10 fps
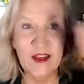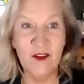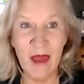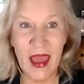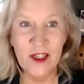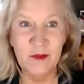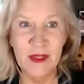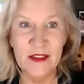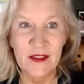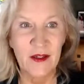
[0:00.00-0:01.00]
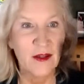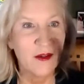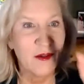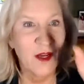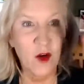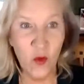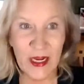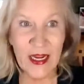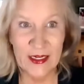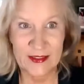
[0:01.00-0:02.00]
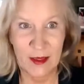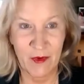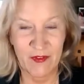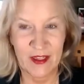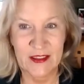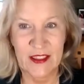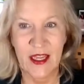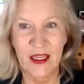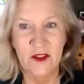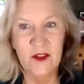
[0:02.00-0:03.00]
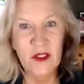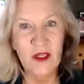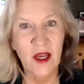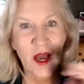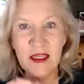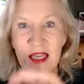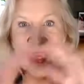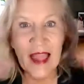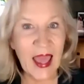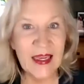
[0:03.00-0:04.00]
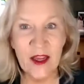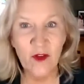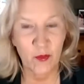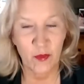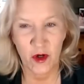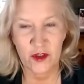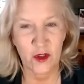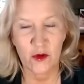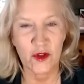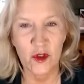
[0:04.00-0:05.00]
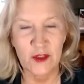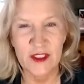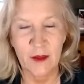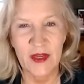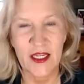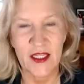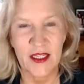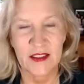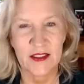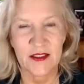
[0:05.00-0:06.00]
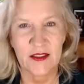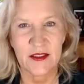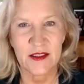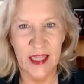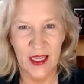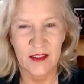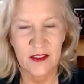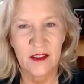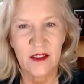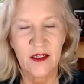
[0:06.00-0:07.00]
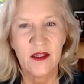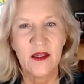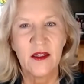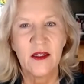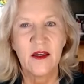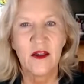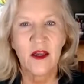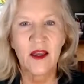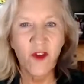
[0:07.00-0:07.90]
of management agreeing to some of these things. Unlike any other person who shoots somebody in this state, if